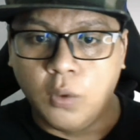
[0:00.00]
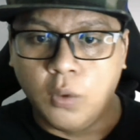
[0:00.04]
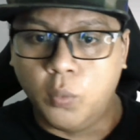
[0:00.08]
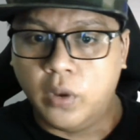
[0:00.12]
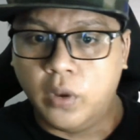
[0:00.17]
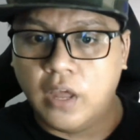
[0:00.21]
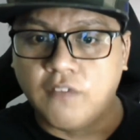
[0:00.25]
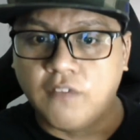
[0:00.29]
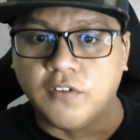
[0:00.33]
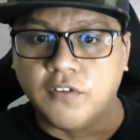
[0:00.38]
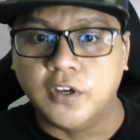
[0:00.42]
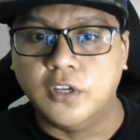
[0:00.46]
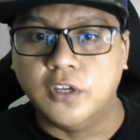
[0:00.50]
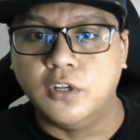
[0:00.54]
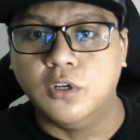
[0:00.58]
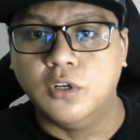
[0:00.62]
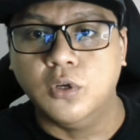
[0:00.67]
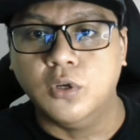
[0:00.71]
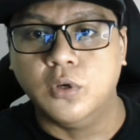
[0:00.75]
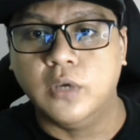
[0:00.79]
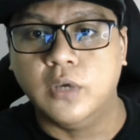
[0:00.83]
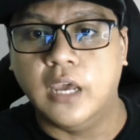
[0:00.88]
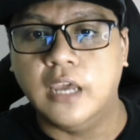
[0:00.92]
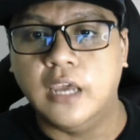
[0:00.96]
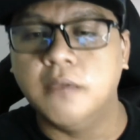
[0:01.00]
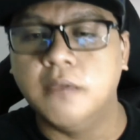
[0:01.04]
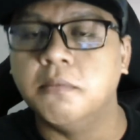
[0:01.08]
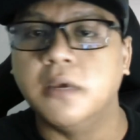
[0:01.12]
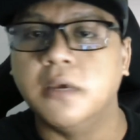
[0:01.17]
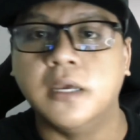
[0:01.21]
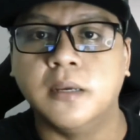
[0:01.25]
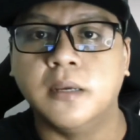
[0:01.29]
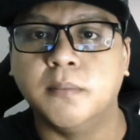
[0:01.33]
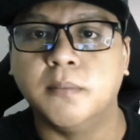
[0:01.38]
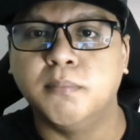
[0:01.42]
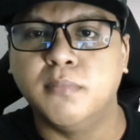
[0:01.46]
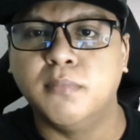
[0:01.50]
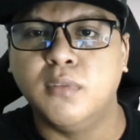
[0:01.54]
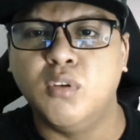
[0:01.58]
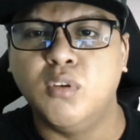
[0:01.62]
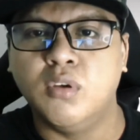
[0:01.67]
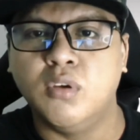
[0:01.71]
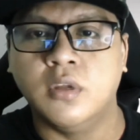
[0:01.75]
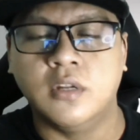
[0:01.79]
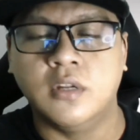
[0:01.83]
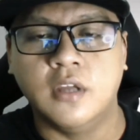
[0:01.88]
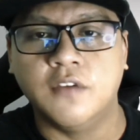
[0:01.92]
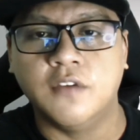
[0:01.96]
Whenever you do gaming, you
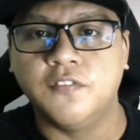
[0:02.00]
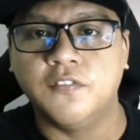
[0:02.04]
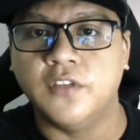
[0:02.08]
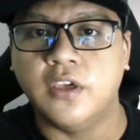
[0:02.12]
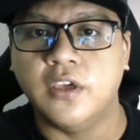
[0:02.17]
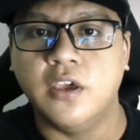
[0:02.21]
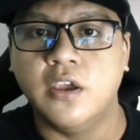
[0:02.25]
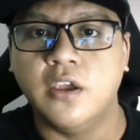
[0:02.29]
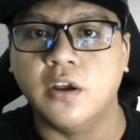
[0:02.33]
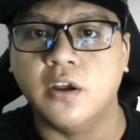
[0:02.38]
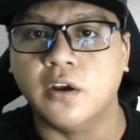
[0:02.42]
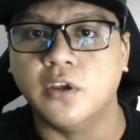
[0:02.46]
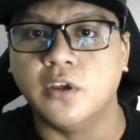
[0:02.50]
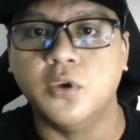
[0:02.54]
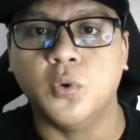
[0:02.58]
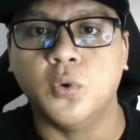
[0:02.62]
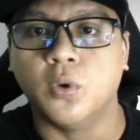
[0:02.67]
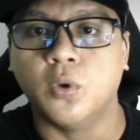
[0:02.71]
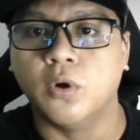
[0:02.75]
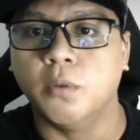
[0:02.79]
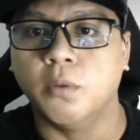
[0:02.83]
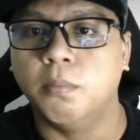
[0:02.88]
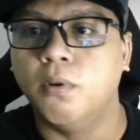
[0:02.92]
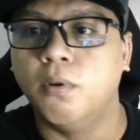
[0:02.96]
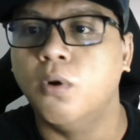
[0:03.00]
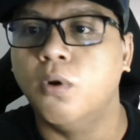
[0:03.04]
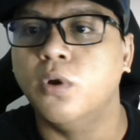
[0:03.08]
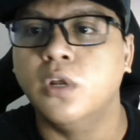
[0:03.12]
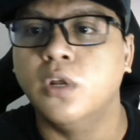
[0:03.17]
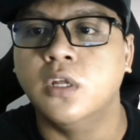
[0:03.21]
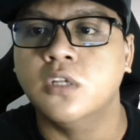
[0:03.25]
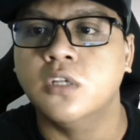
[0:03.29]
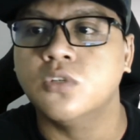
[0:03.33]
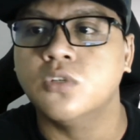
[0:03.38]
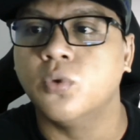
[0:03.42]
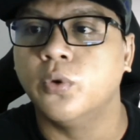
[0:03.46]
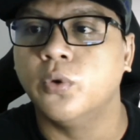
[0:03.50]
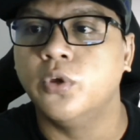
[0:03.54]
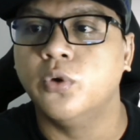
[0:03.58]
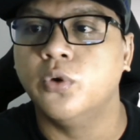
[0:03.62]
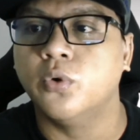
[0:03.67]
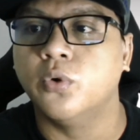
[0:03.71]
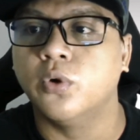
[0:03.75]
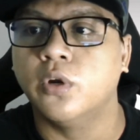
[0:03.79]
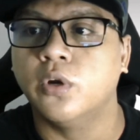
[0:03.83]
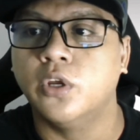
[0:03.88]
can definitely hear your opponents or your